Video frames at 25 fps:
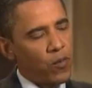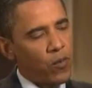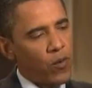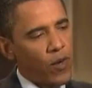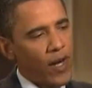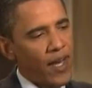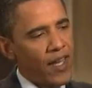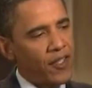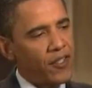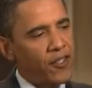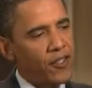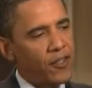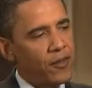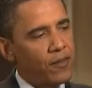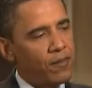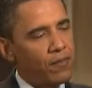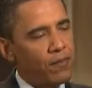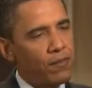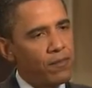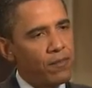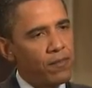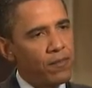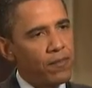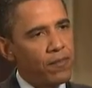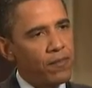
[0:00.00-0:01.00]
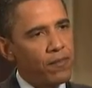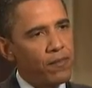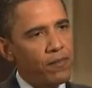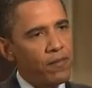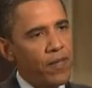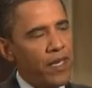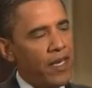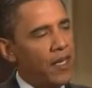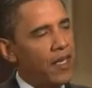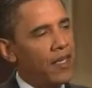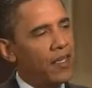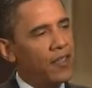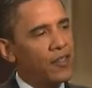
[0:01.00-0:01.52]
race
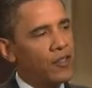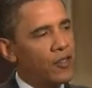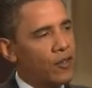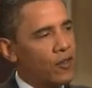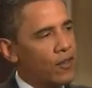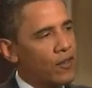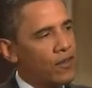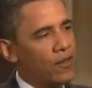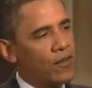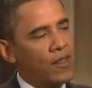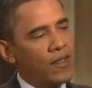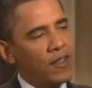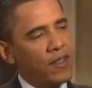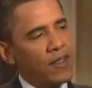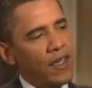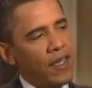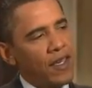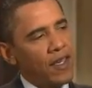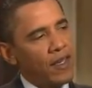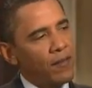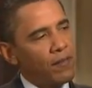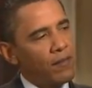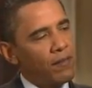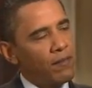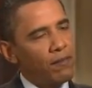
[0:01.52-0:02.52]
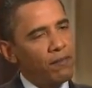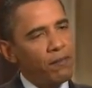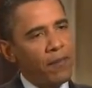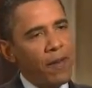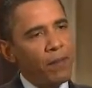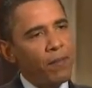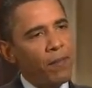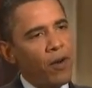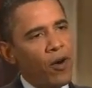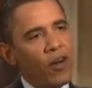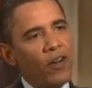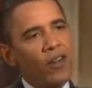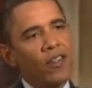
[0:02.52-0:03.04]
being sort of a
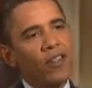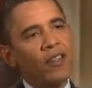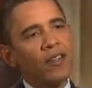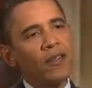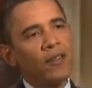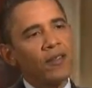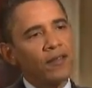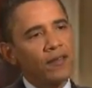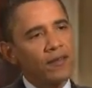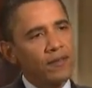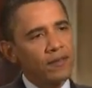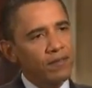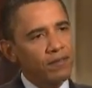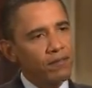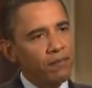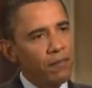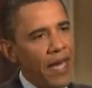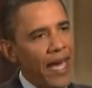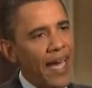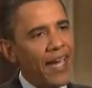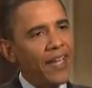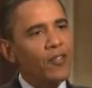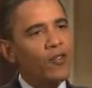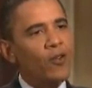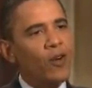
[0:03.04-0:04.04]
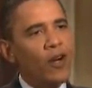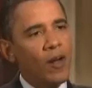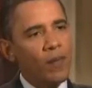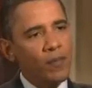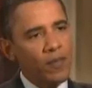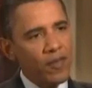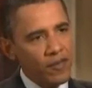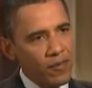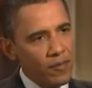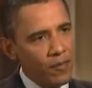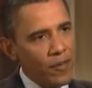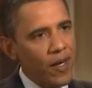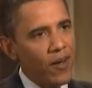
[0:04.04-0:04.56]
part of the
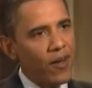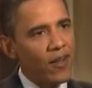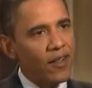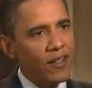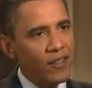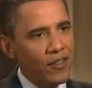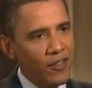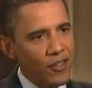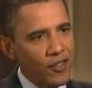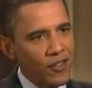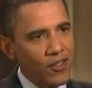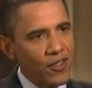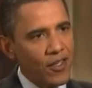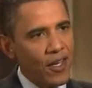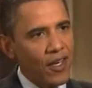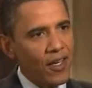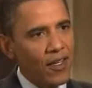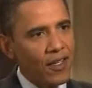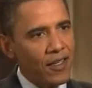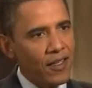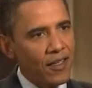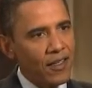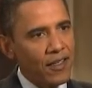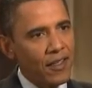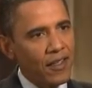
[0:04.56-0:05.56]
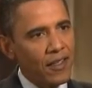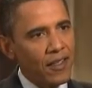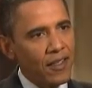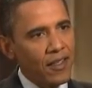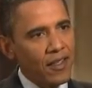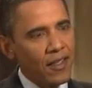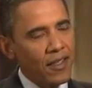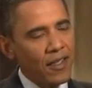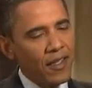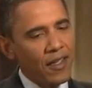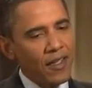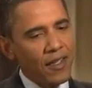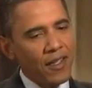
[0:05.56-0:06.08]
backdrop of American society
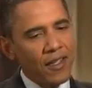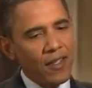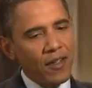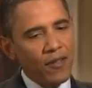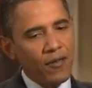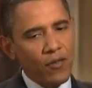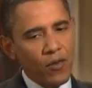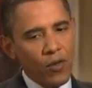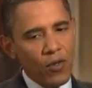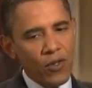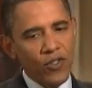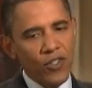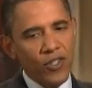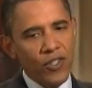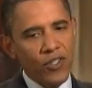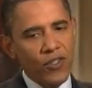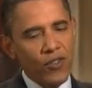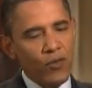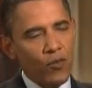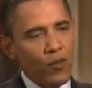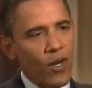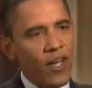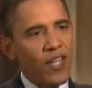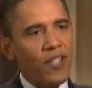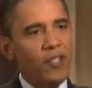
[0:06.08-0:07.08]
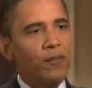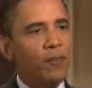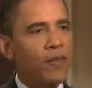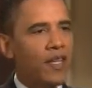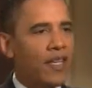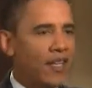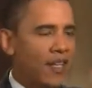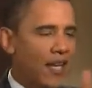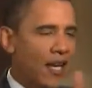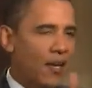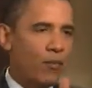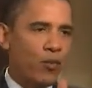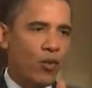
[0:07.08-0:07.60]
versus race
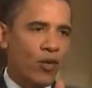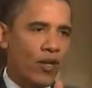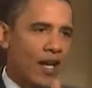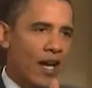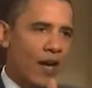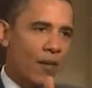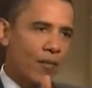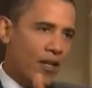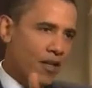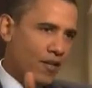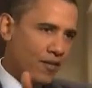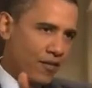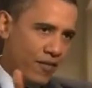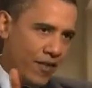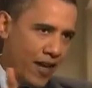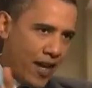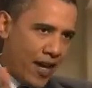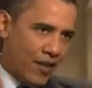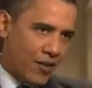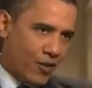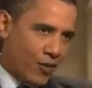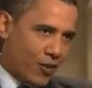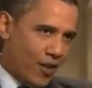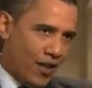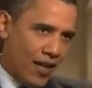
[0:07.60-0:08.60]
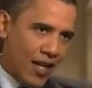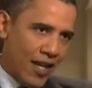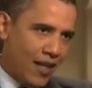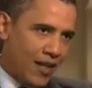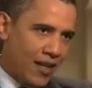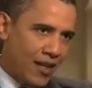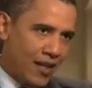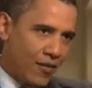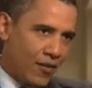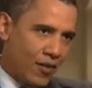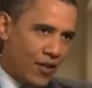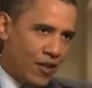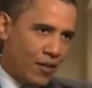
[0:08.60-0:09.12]
being a predominant factor in
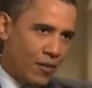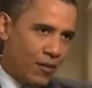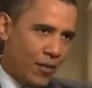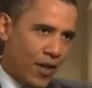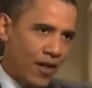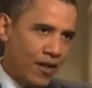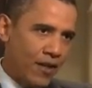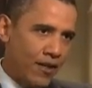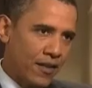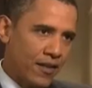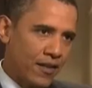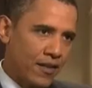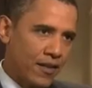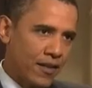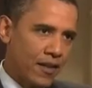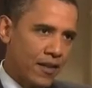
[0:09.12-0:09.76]
any given debate.